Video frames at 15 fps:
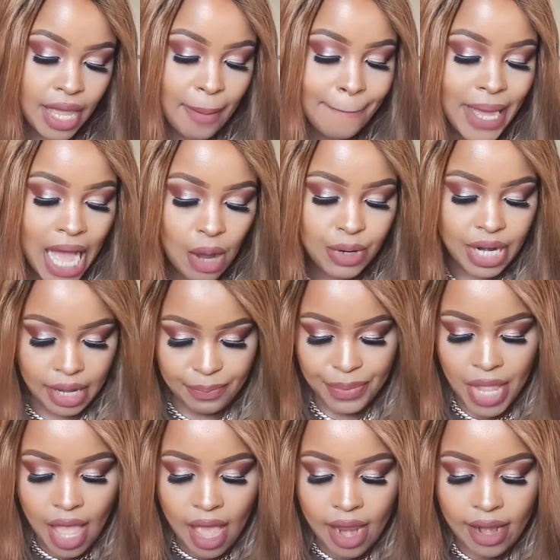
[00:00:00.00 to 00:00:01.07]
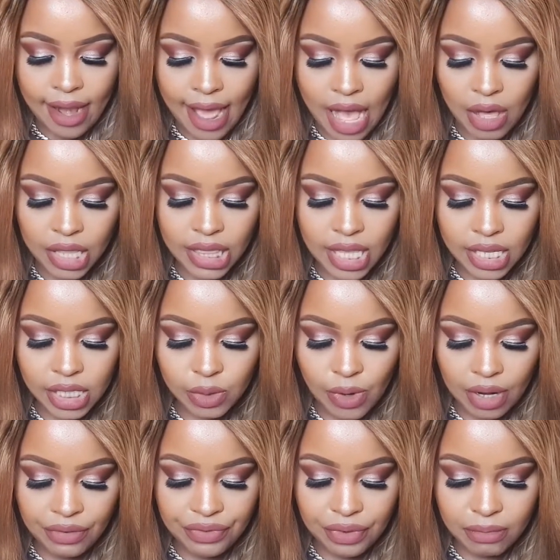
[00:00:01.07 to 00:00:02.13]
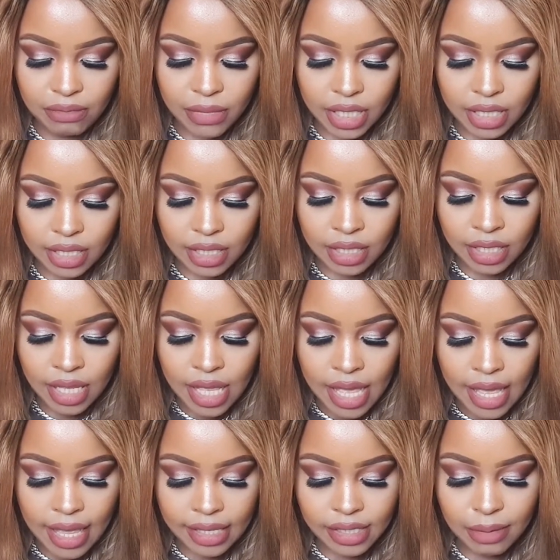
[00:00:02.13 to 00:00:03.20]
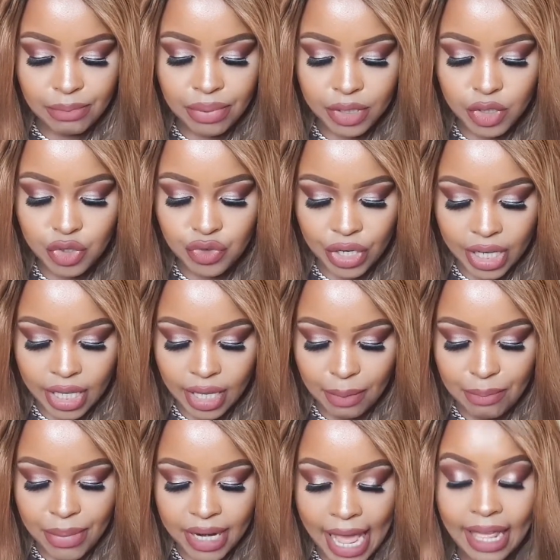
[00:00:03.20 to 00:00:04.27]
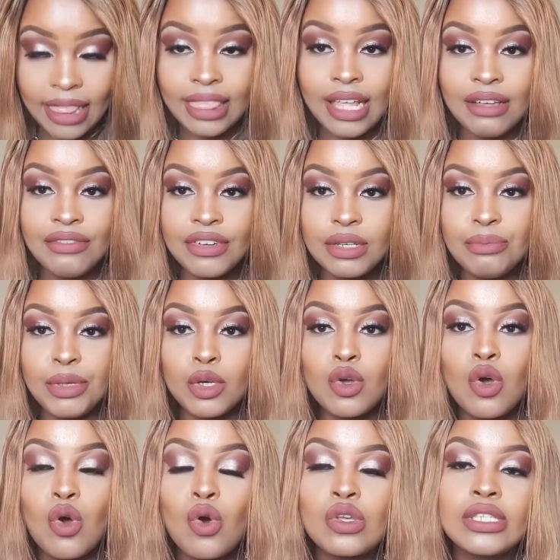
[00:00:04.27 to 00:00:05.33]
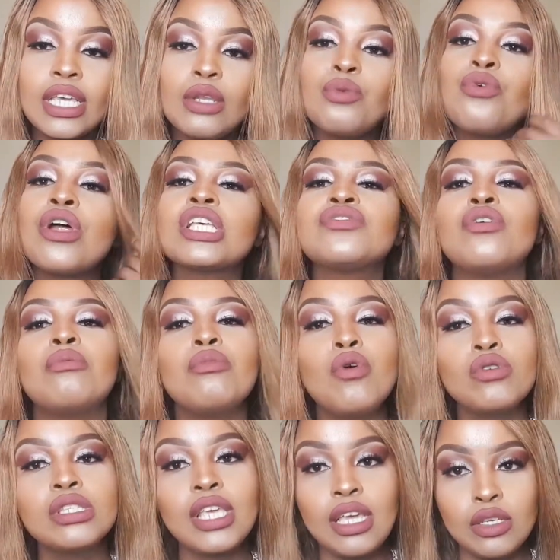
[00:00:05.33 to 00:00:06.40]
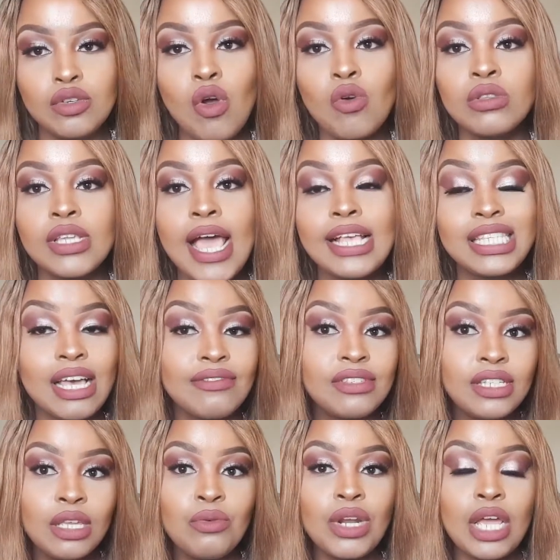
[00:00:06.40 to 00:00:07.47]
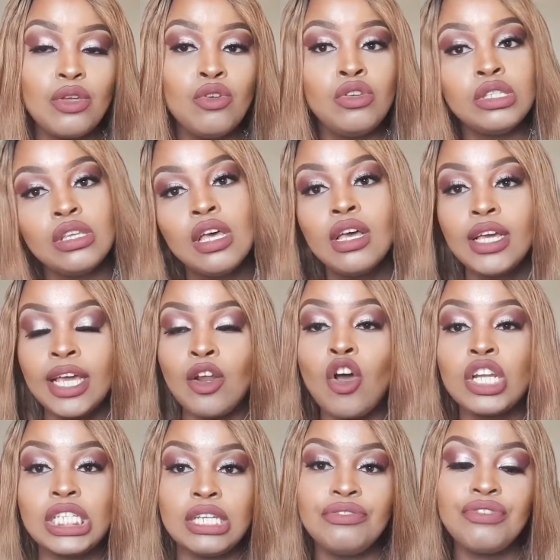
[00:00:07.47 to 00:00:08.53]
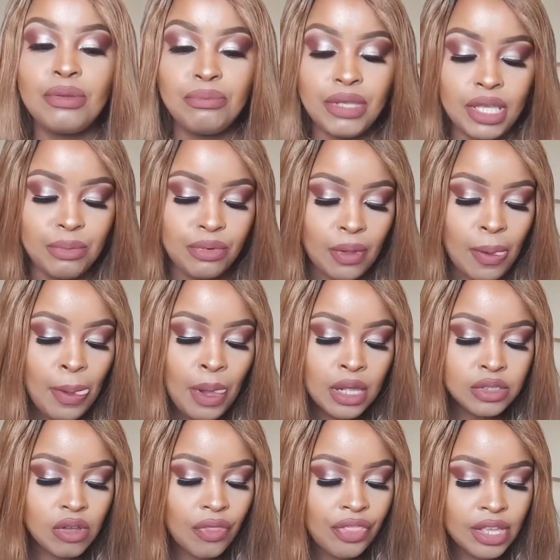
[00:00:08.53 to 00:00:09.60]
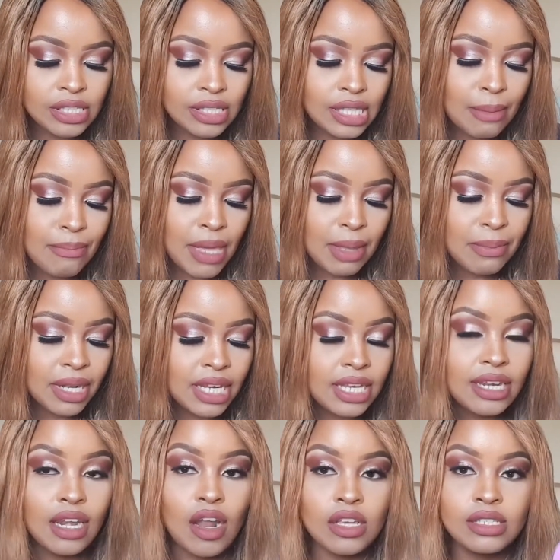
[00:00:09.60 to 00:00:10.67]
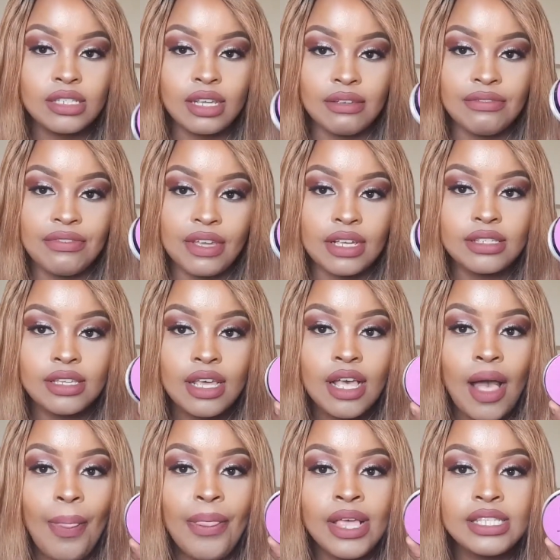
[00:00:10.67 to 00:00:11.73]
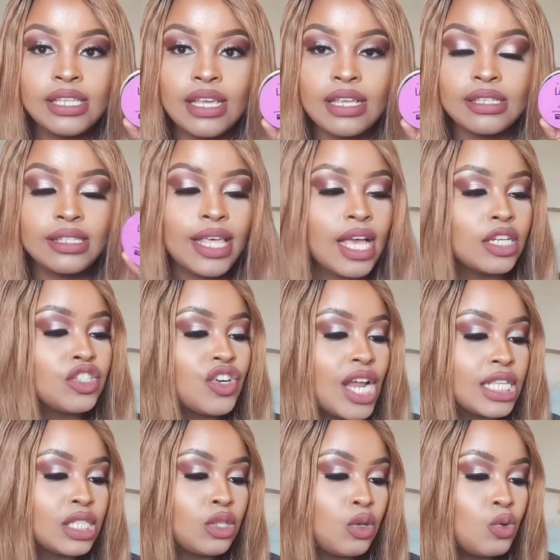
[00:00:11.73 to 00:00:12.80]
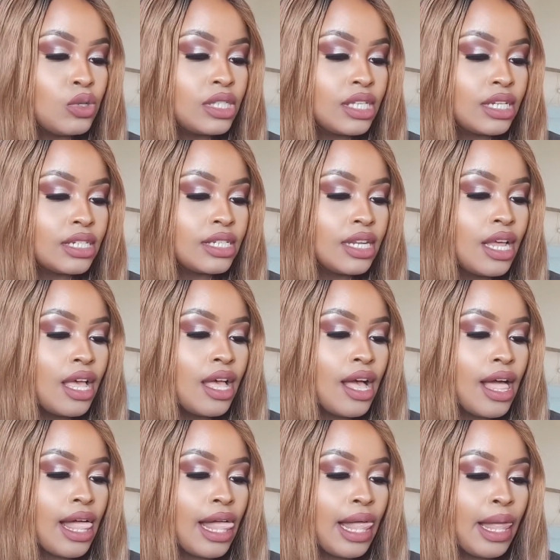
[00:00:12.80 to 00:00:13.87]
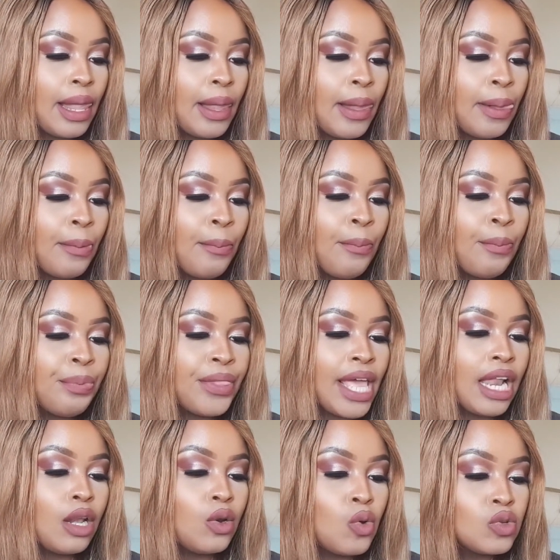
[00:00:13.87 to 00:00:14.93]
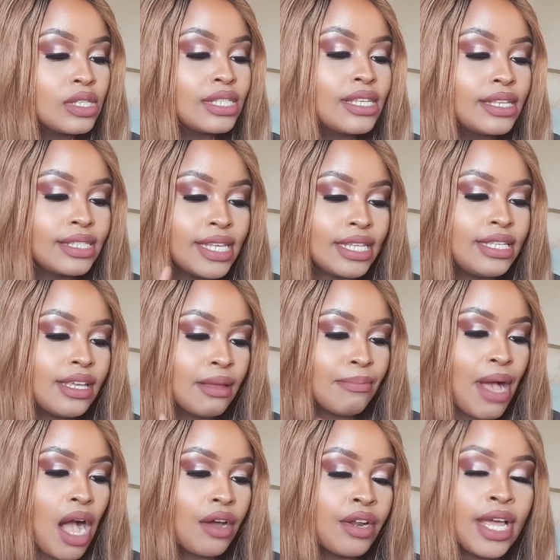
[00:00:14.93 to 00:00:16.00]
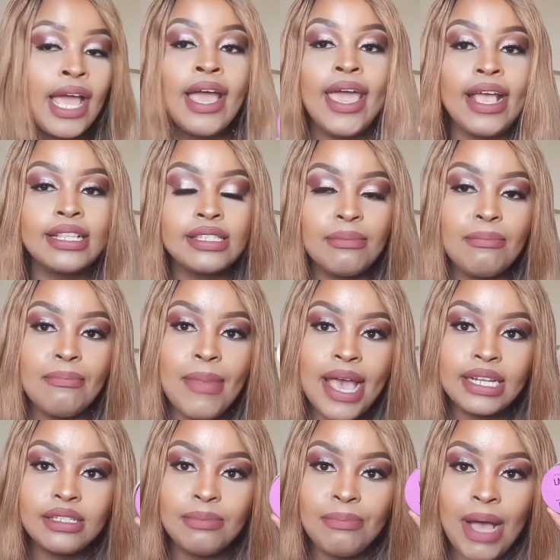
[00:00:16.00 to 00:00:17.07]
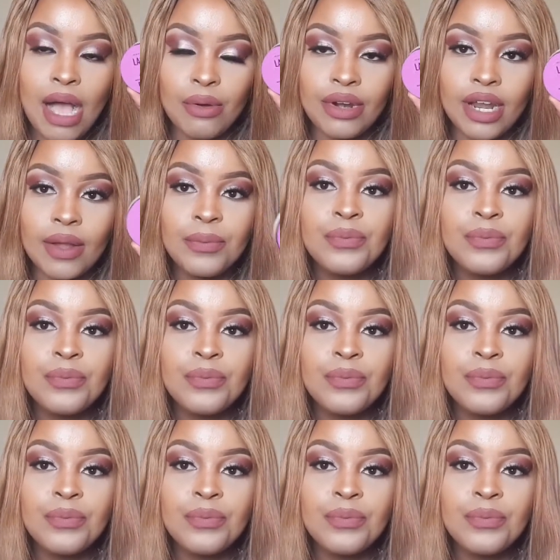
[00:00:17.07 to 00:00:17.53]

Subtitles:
powder. Now this one for me is a bit tricky, but I love it because it works for most skin tones, as I've seen when I use it on different people. So this is the Maybelline Lasting Fix. This is their translucent, their loose setting powder. It's a matte powder.